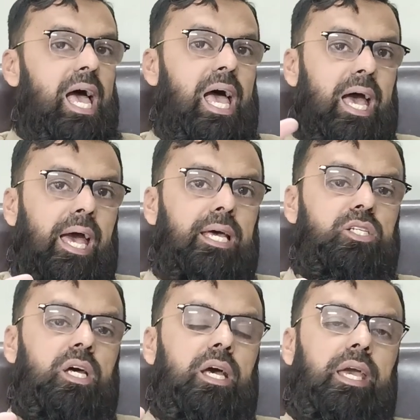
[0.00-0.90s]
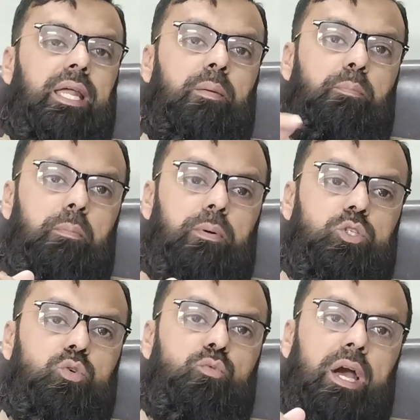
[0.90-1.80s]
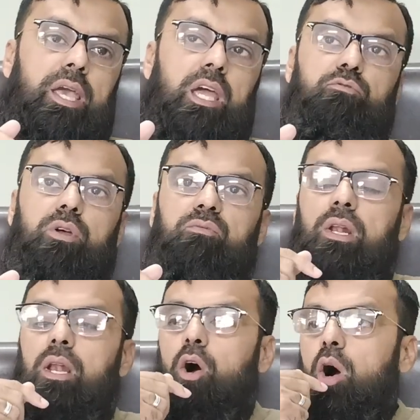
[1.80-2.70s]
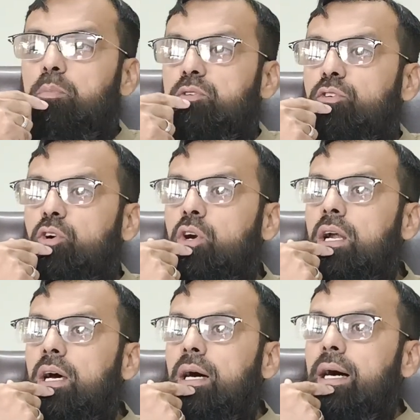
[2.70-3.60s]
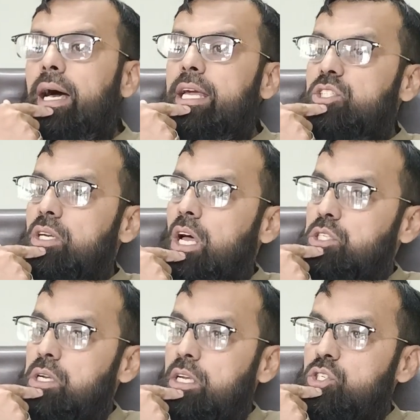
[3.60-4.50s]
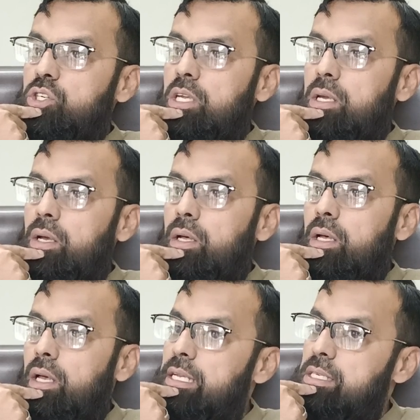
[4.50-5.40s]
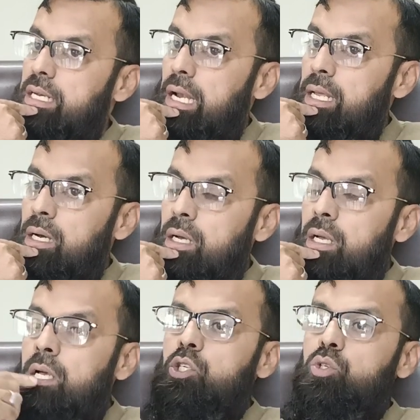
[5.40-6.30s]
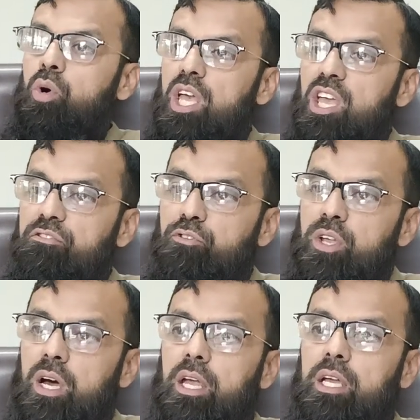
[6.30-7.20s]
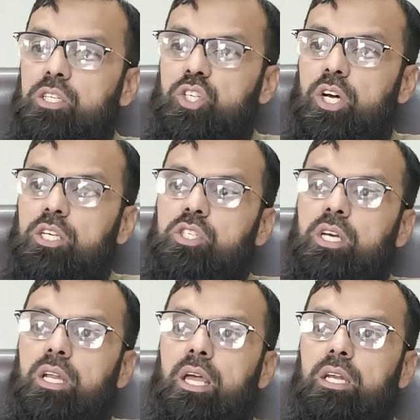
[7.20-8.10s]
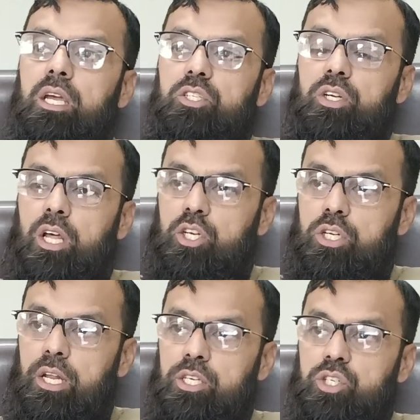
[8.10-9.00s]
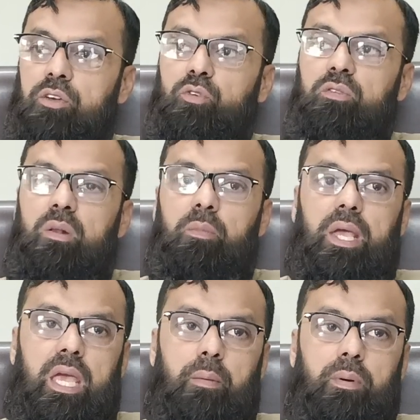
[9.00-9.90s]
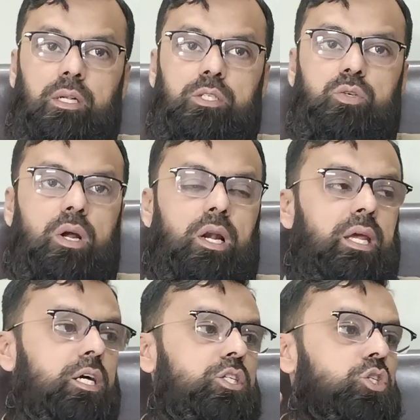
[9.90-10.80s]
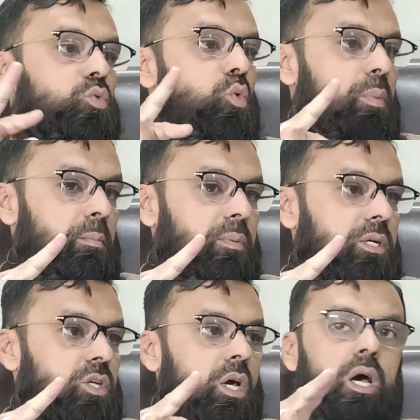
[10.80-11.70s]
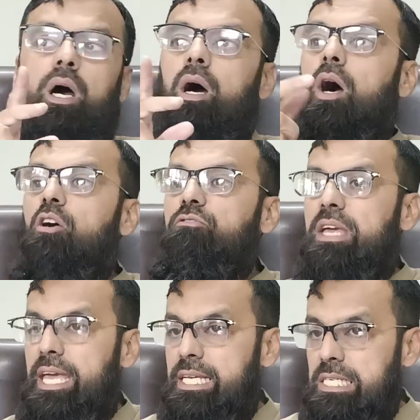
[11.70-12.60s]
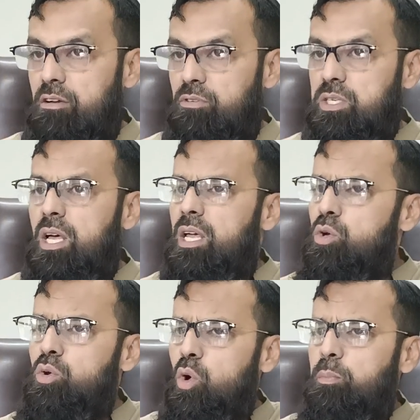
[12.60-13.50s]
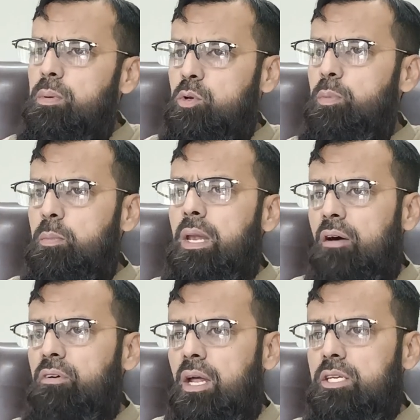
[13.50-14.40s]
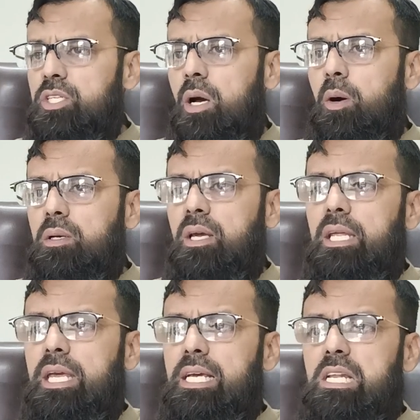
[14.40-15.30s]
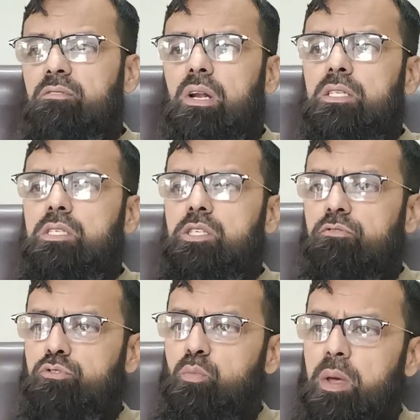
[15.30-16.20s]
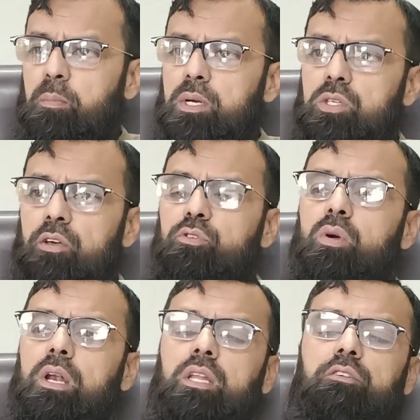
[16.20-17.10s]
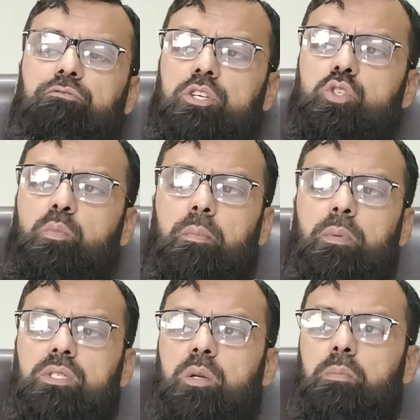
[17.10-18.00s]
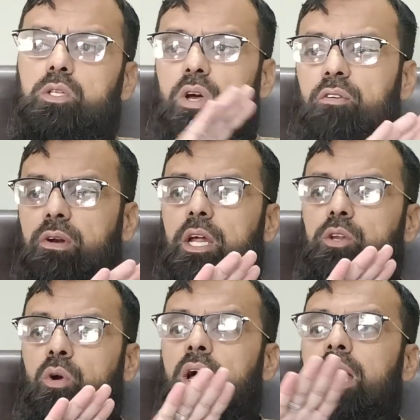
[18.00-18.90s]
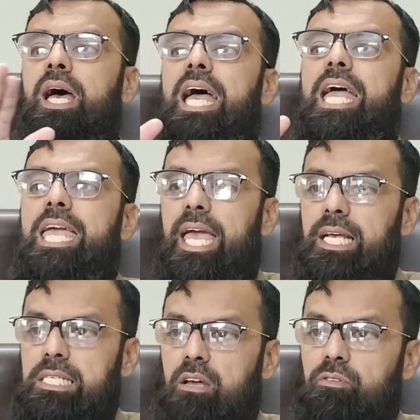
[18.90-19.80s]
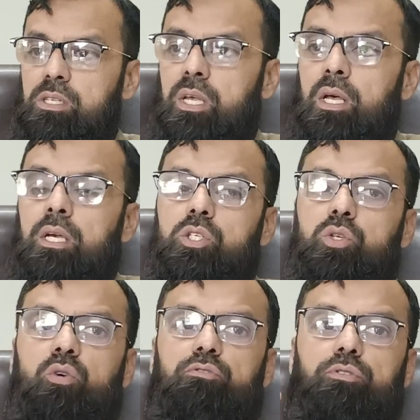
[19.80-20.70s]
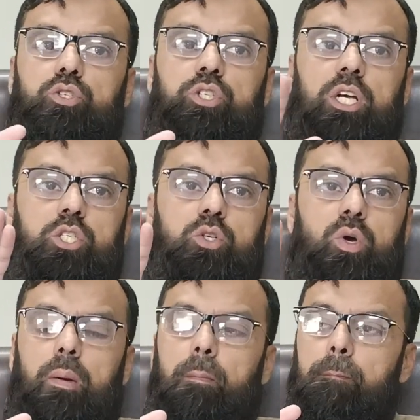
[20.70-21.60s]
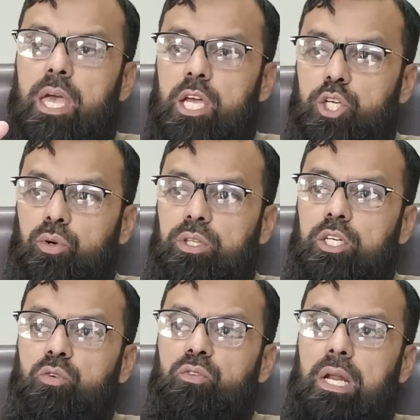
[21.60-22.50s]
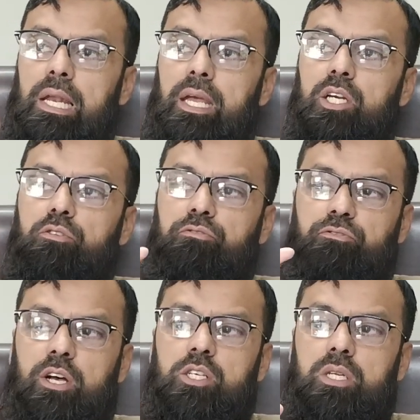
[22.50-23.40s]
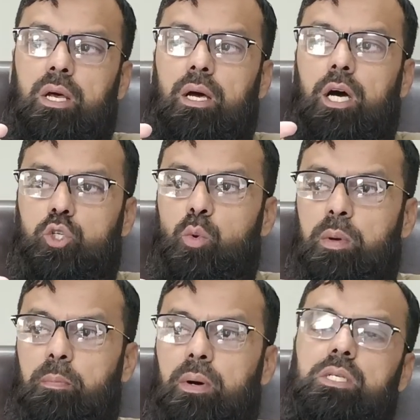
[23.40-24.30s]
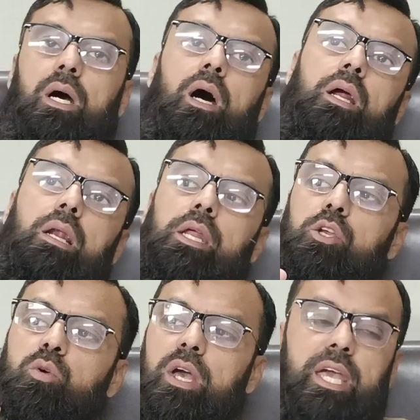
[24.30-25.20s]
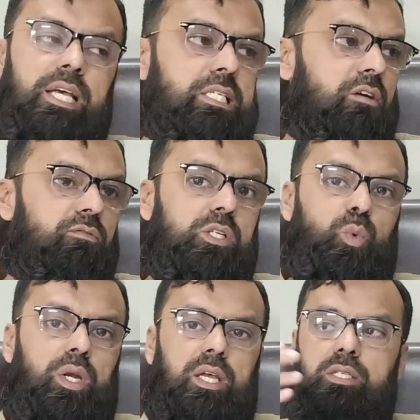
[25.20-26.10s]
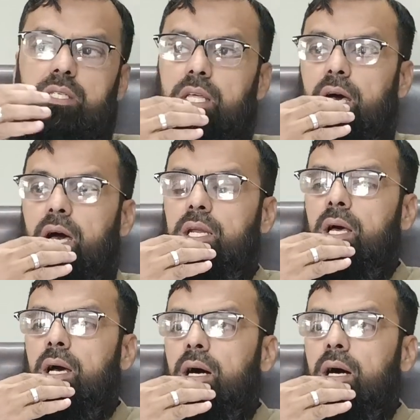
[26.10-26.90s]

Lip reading: and in paper 2 again we will opt for international history. Is it clear? So if we are interested in international history, we will be able to clear two papers of AS levels. You know, you people have an idea about that. AS level consists of two papers. If you clear the first two papers, it means you have cleared your AS levels. So just to make sure that you will clear your first two papers are clearing your AS levels, one can say that